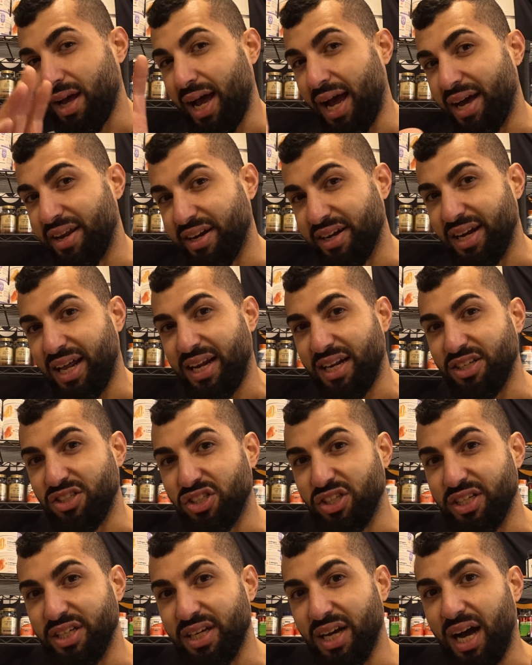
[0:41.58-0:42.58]
an
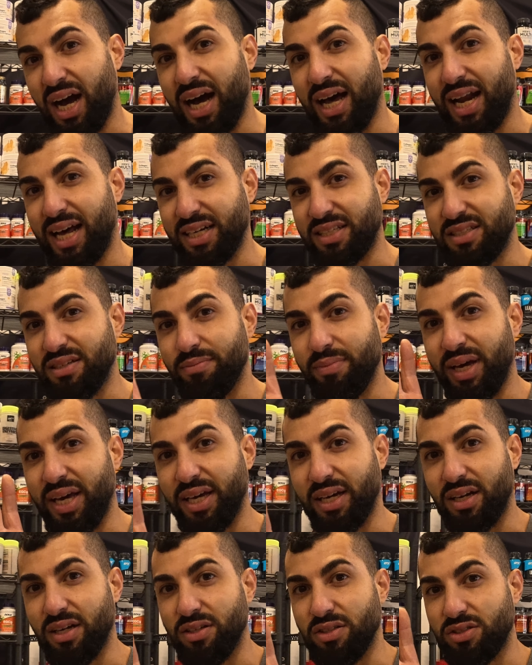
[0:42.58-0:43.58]
analogy I like to
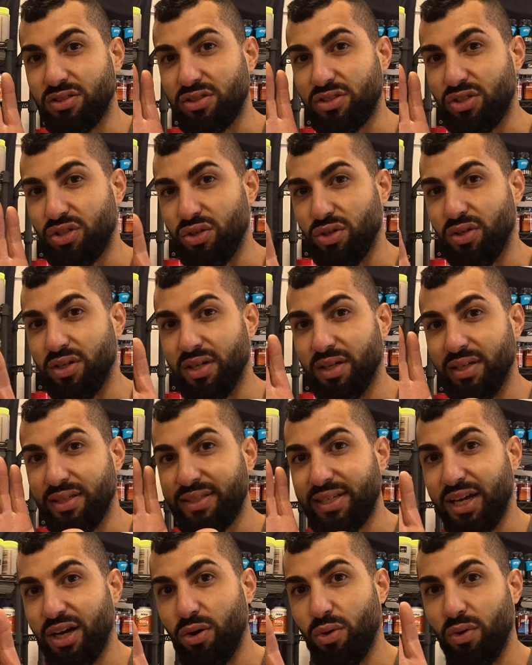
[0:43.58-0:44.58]
make to
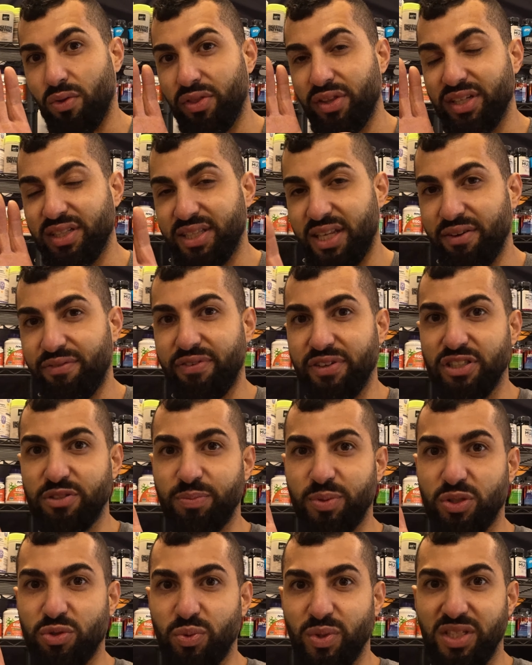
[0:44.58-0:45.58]
tell the difference
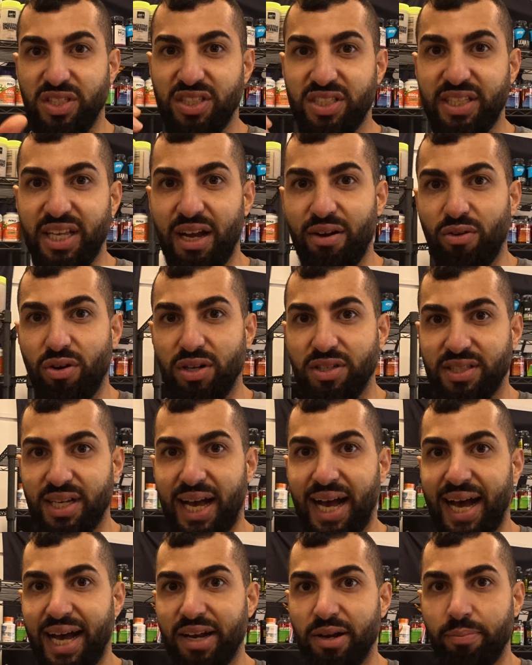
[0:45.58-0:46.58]
between steroids
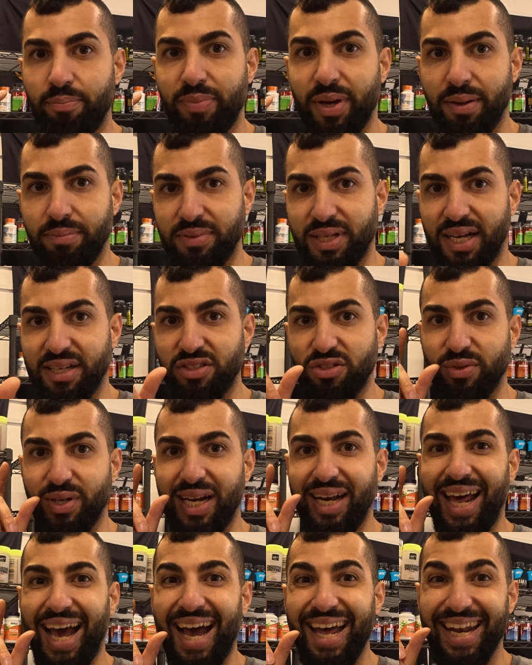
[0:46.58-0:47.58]
and peptides. So
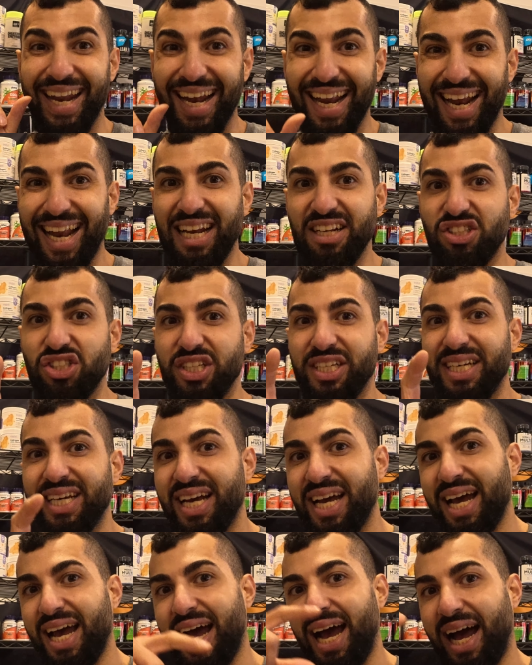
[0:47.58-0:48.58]
an
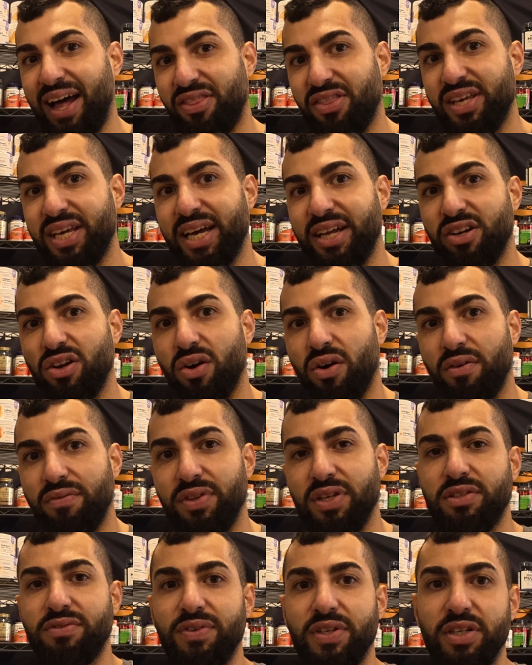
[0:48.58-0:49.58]
analogy at the end of
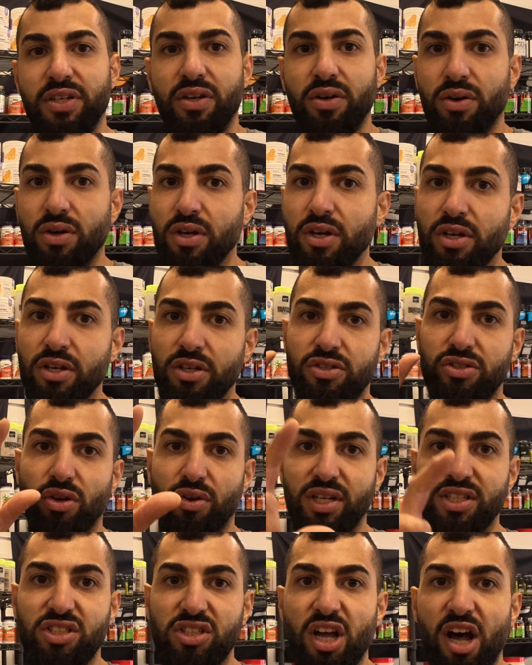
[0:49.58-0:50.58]
this video. So
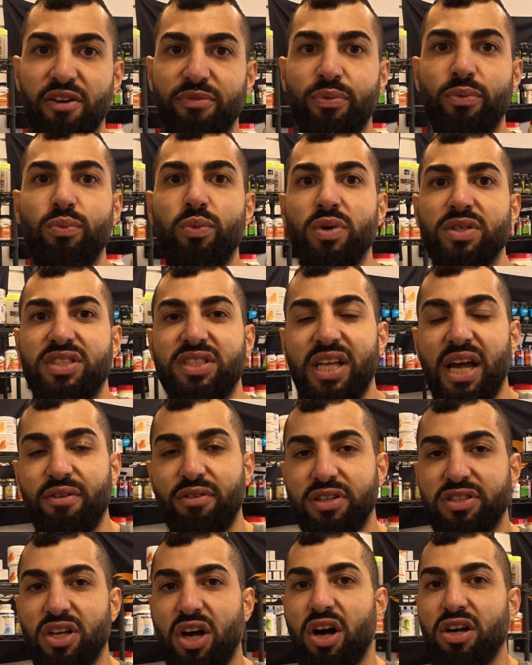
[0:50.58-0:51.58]
let's start off with what
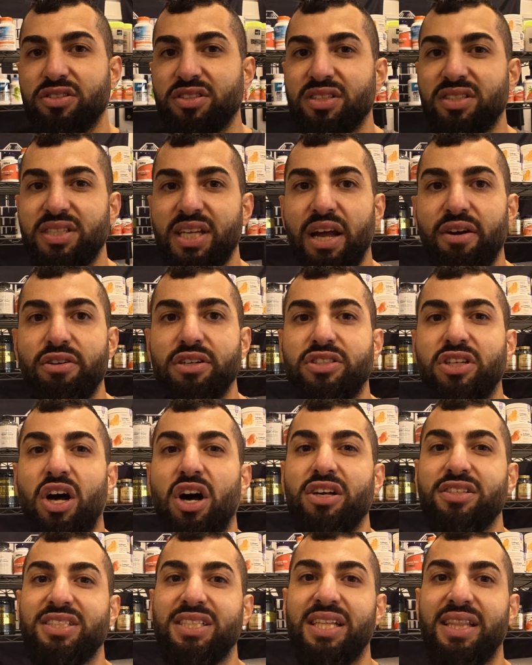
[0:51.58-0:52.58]
steroids are. So steroids
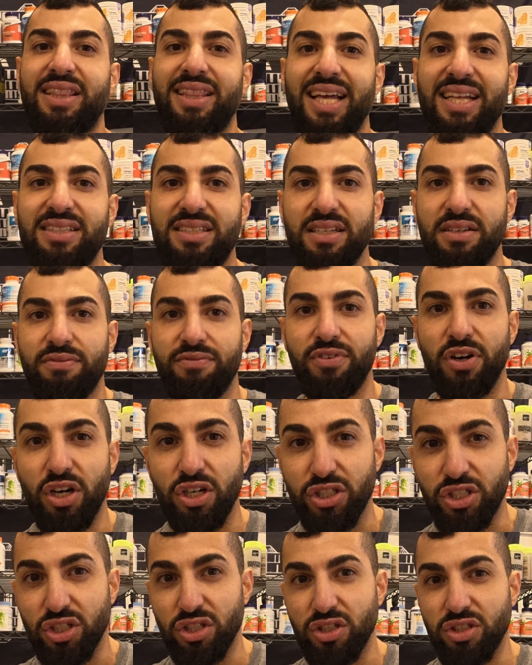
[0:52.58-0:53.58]
are synthetic
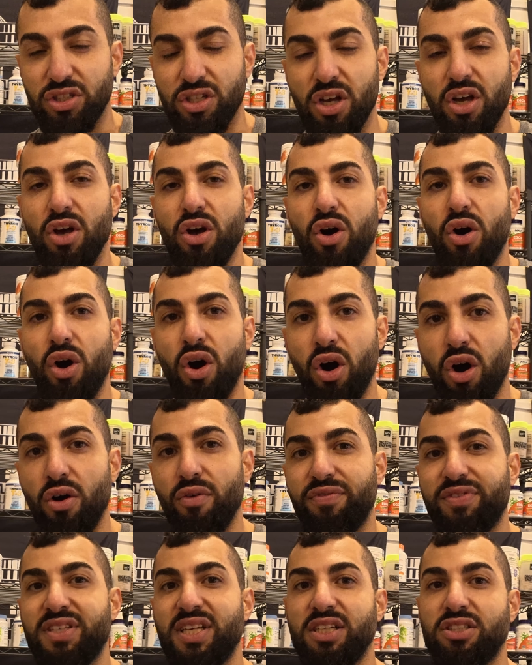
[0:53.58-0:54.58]
versions
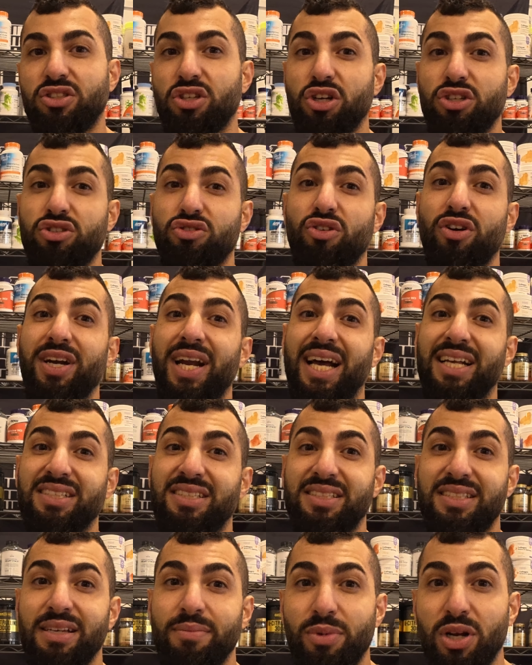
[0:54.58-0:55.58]
of testosterone and
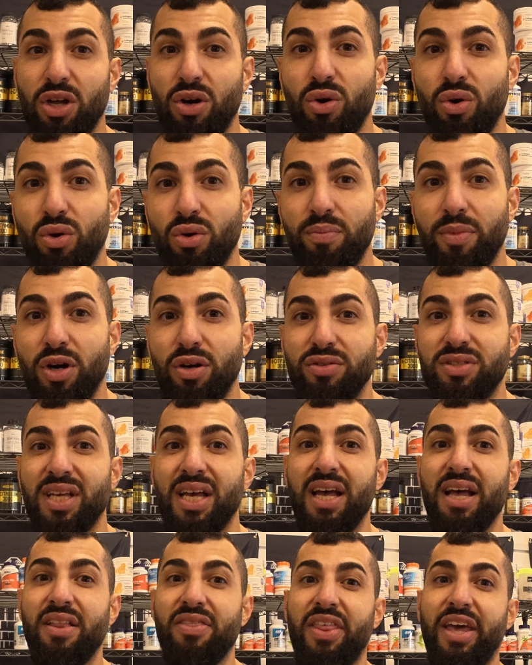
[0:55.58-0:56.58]
similar hormones.
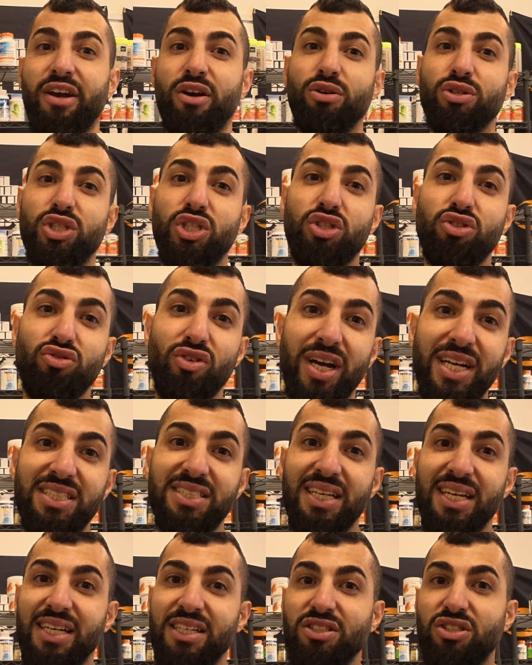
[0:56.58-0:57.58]
They go
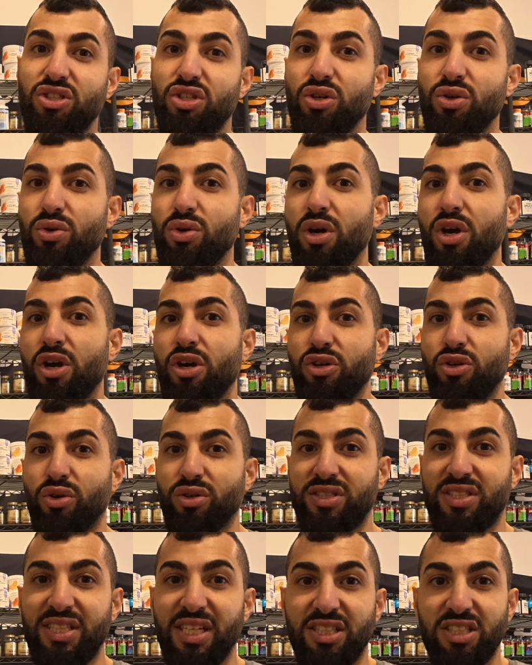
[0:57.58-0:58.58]
straight into
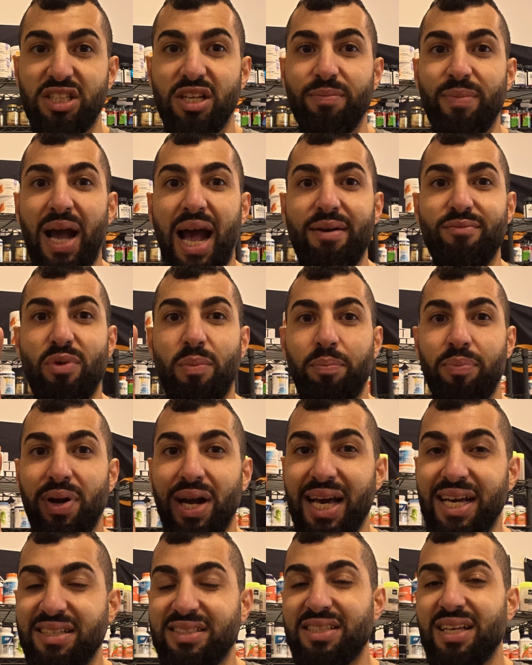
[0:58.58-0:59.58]
your system and
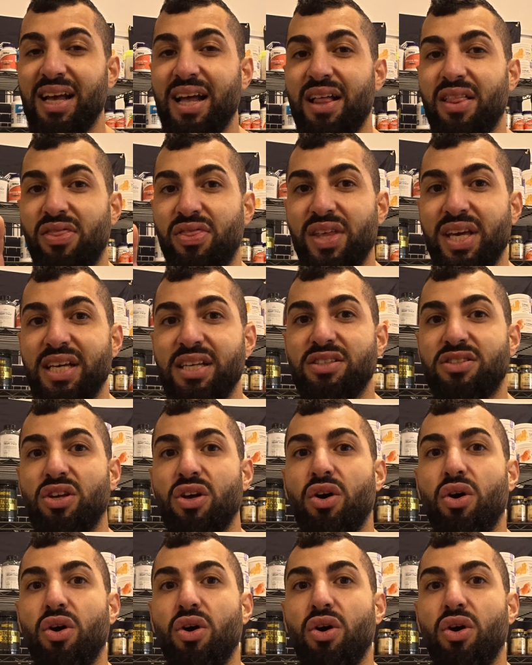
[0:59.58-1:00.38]
replace these